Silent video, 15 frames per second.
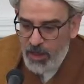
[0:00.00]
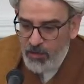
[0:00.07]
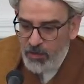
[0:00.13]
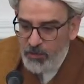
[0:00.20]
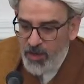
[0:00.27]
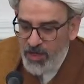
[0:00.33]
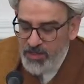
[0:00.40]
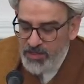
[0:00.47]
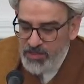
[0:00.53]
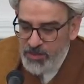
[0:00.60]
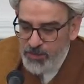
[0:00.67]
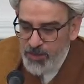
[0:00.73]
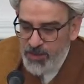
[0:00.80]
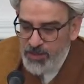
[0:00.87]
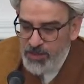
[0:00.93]
Our
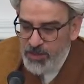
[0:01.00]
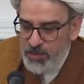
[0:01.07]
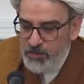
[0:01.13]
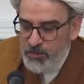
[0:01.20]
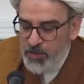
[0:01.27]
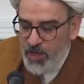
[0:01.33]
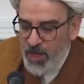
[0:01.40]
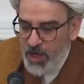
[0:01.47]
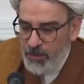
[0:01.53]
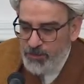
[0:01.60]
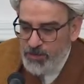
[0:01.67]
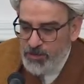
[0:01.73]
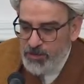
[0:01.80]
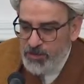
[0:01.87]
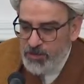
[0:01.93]
participation
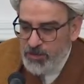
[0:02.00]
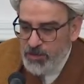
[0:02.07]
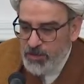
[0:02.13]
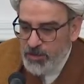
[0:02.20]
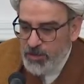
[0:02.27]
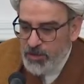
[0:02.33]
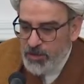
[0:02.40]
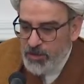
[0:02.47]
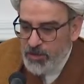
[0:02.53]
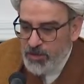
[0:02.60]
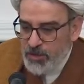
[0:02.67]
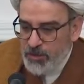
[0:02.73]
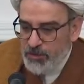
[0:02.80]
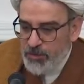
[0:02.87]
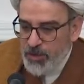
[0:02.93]
perhaps
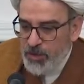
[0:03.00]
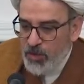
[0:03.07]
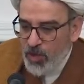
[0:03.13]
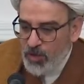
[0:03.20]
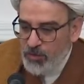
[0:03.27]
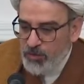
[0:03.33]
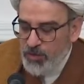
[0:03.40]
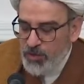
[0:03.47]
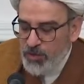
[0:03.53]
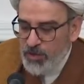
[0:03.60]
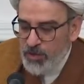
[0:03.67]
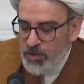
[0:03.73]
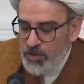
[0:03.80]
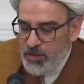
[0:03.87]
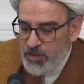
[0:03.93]
may not
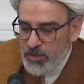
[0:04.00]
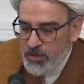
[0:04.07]
be